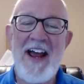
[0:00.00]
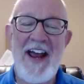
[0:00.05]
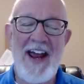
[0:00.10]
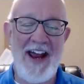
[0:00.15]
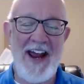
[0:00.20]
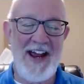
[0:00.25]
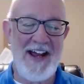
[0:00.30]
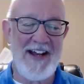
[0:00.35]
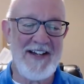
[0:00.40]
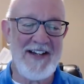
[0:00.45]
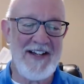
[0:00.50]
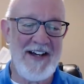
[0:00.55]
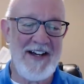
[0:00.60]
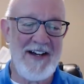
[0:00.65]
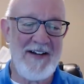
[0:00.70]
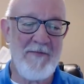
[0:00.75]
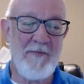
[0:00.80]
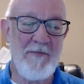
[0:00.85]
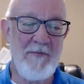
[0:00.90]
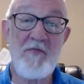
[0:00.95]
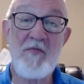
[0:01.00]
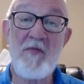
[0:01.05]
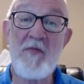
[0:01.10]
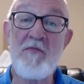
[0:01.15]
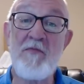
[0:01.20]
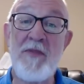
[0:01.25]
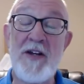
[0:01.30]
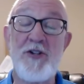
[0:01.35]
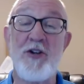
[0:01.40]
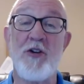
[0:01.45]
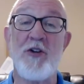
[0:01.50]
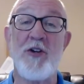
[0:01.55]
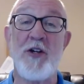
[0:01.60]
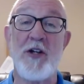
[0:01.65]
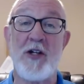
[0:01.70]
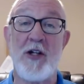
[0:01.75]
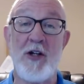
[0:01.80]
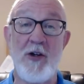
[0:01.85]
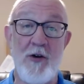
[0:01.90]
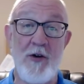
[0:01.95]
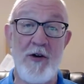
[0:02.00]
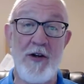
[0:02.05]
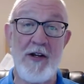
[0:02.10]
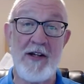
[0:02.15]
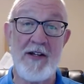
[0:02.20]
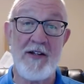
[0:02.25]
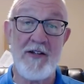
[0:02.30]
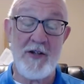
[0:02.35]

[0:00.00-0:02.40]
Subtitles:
And be sure to include